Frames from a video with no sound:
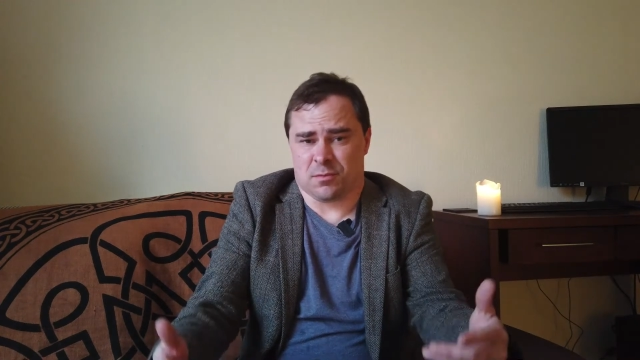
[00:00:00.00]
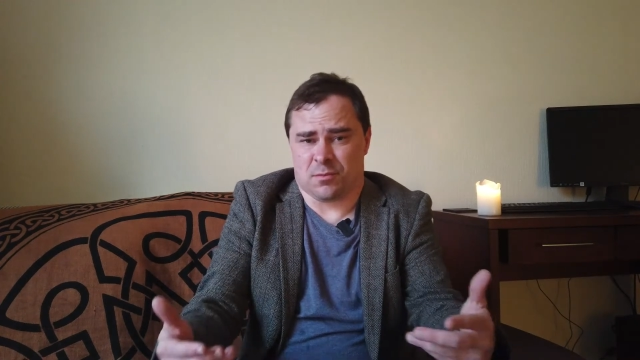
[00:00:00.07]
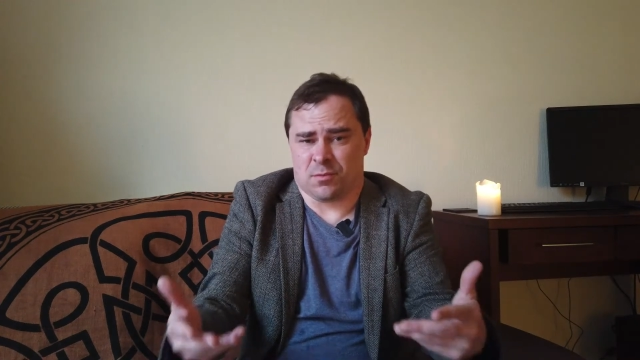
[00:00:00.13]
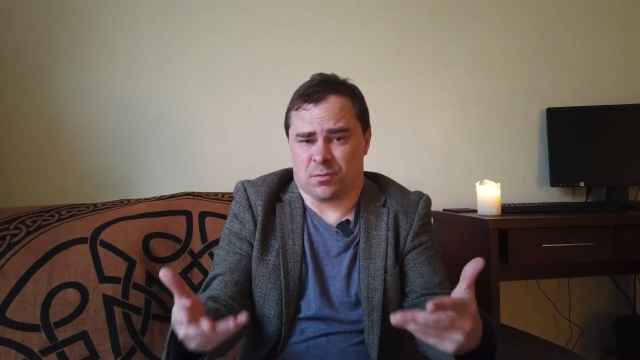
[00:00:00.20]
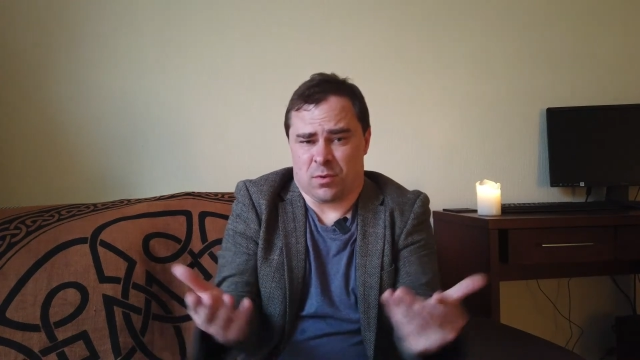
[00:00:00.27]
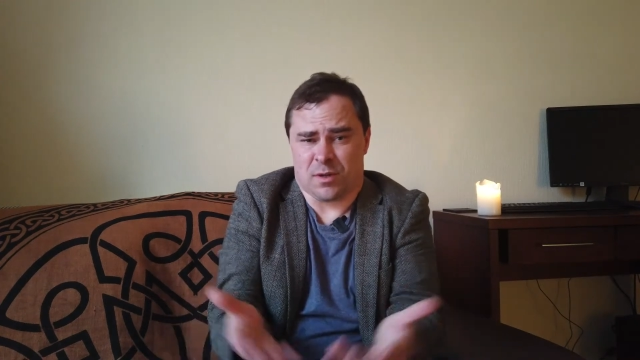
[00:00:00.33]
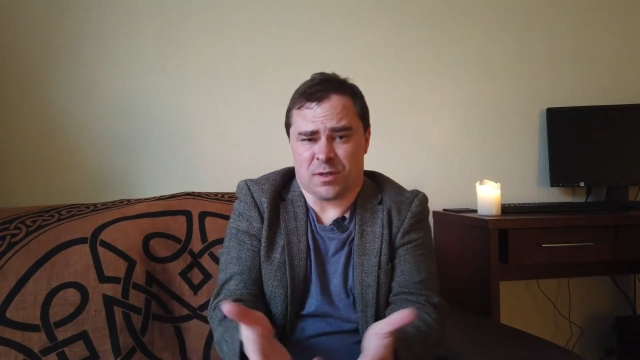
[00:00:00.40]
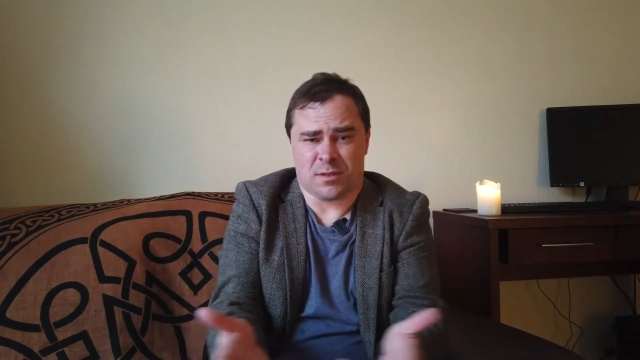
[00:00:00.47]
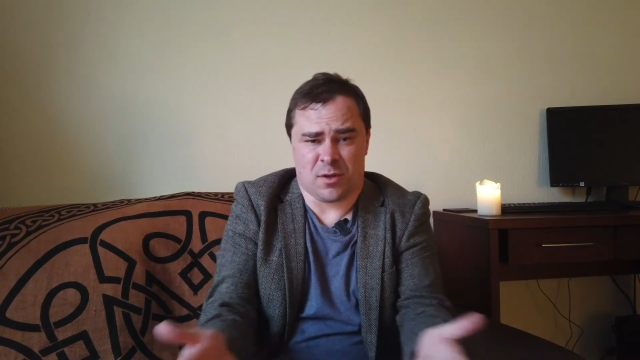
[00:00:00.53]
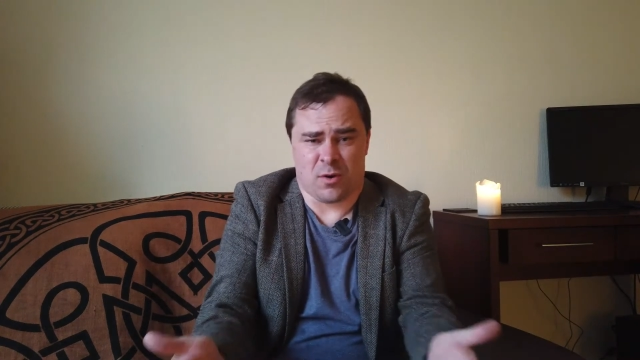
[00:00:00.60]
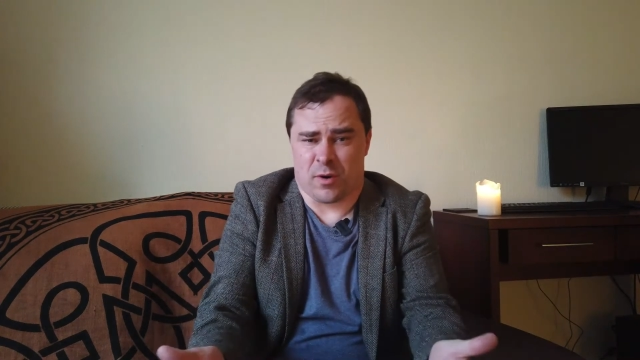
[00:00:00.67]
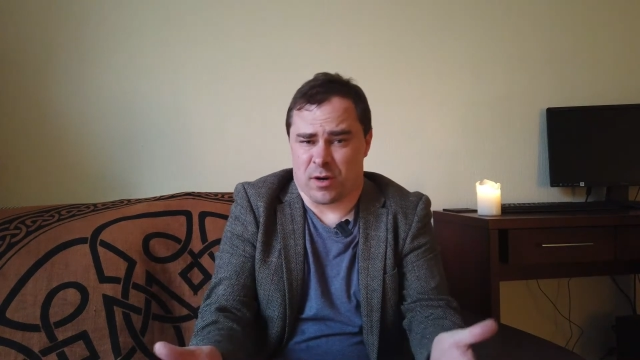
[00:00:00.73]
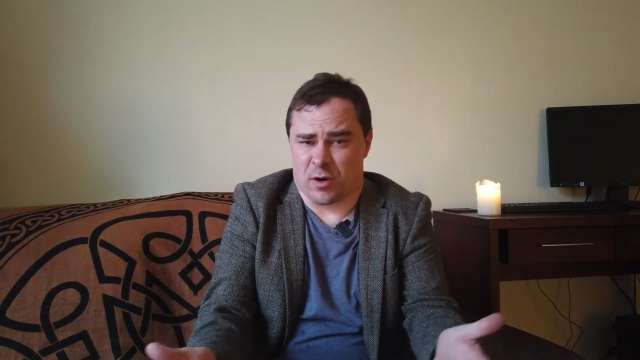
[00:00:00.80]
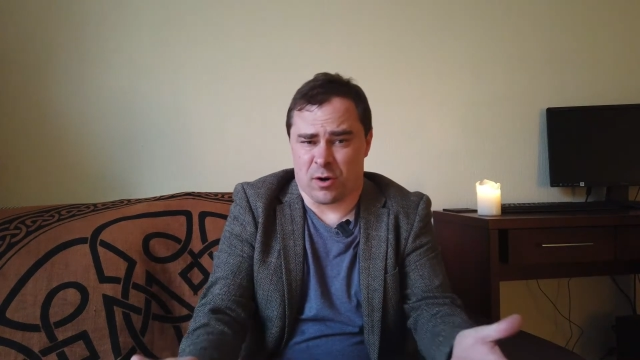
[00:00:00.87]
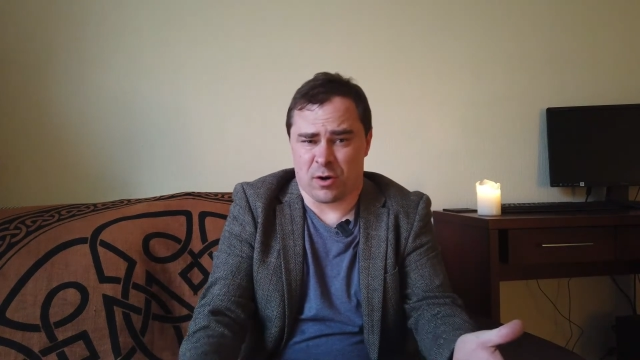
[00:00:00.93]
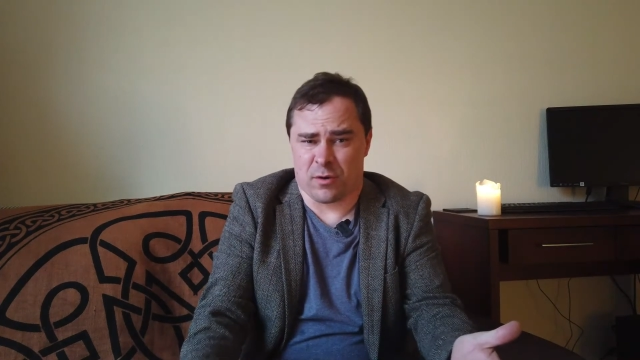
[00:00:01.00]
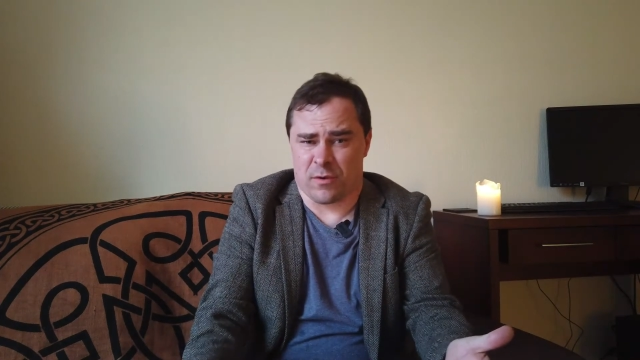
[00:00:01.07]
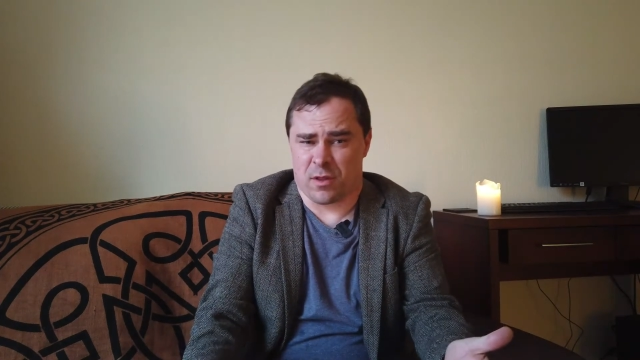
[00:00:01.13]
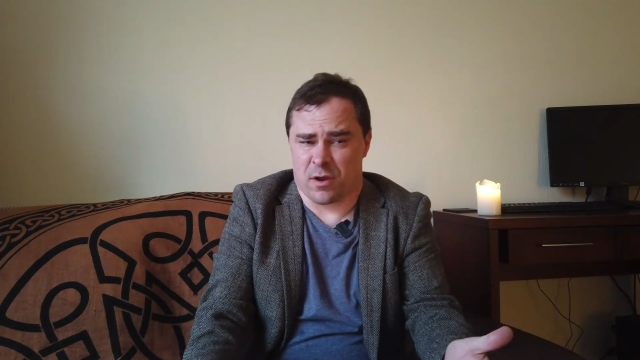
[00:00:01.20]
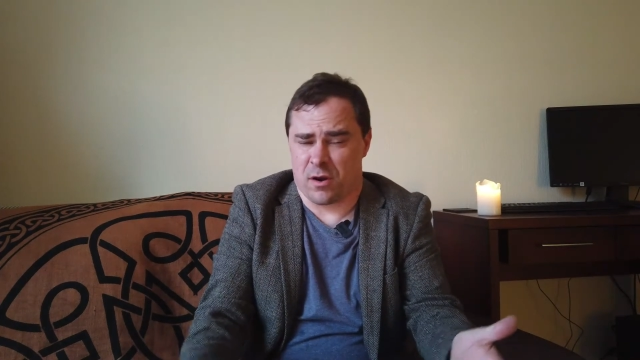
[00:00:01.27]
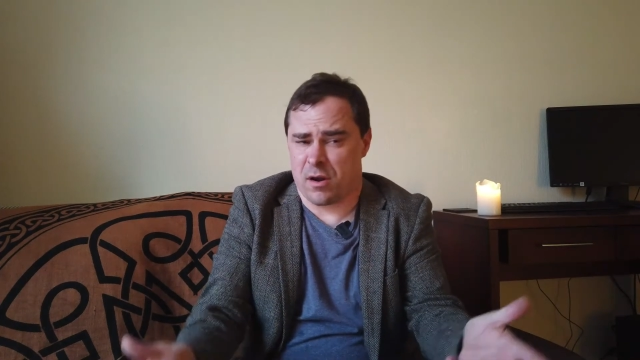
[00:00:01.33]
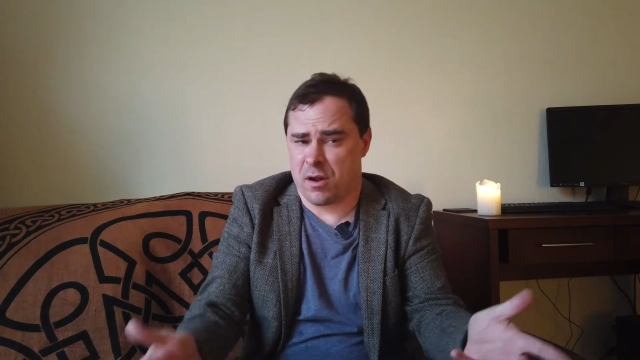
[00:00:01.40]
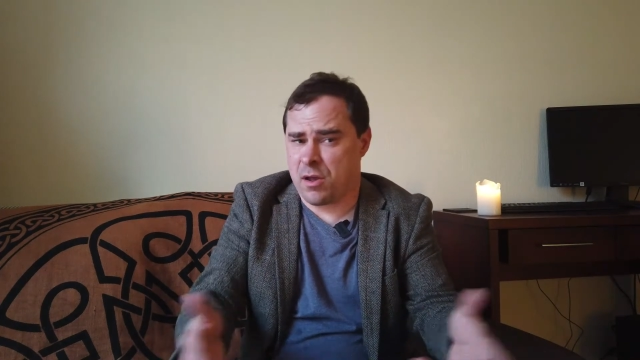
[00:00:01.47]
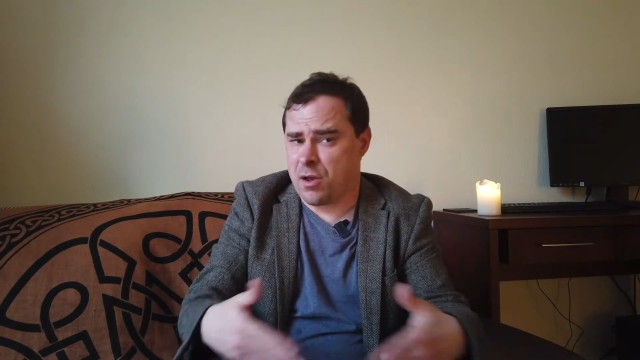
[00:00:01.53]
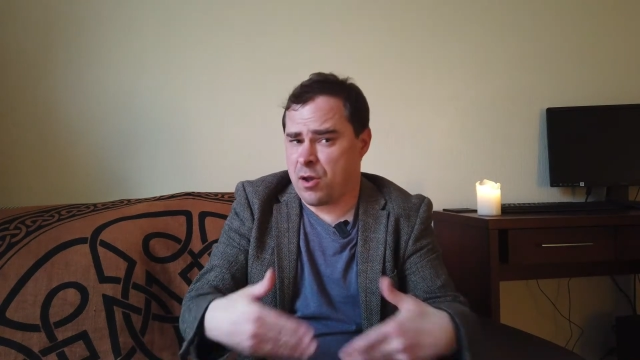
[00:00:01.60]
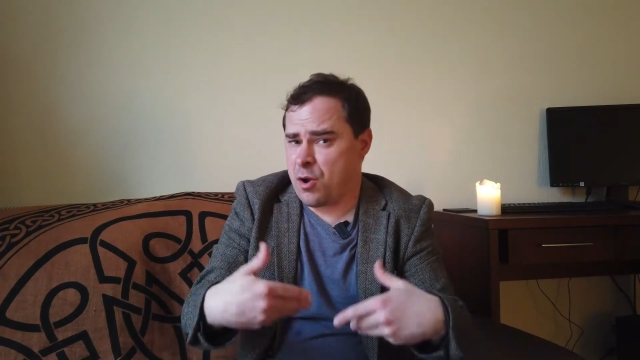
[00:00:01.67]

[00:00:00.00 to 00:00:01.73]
what is going on over there?